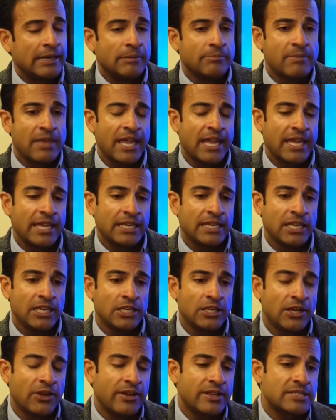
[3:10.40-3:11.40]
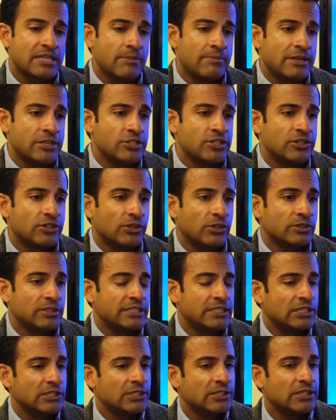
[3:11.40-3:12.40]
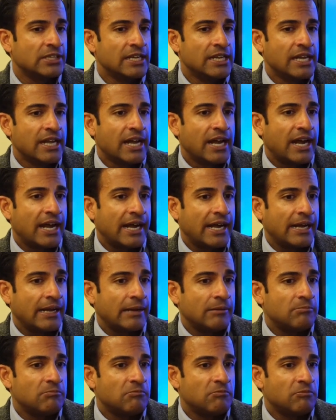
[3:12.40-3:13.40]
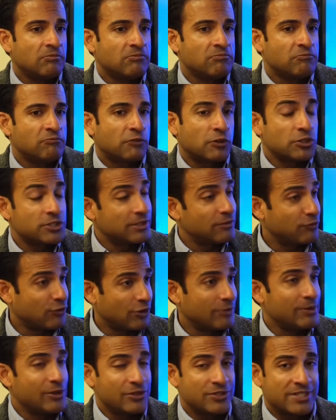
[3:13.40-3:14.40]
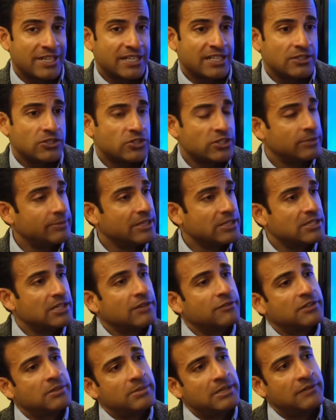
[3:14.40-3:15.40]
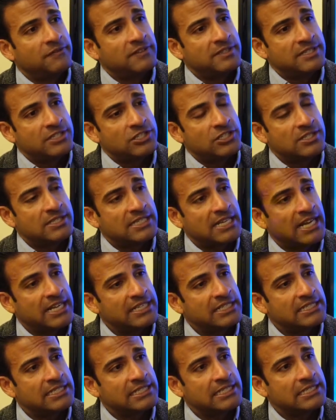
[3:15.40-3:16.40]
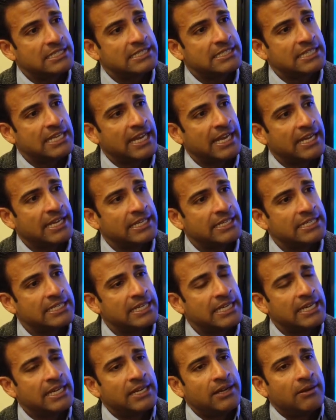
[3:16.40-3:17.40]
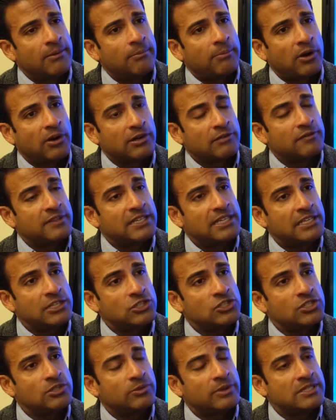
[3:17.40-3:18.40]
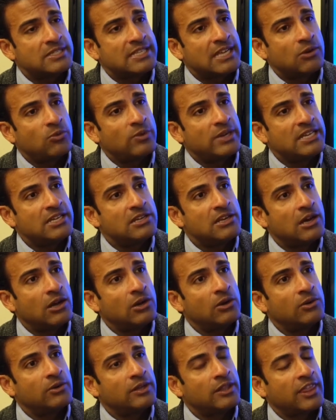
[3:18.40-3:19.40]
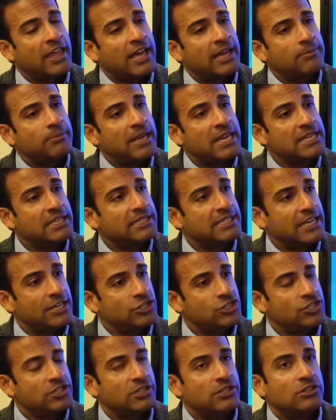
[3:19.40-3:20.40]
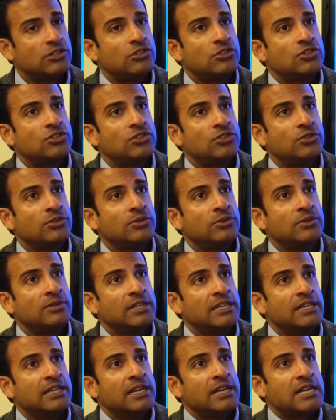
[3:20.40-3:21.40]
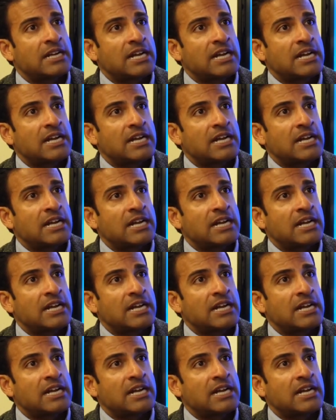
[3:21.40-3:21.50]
And, as I mentioned earlier, first and foremost, I consider myself to be a physician scientist. And part of the issue was that we know that paying attention to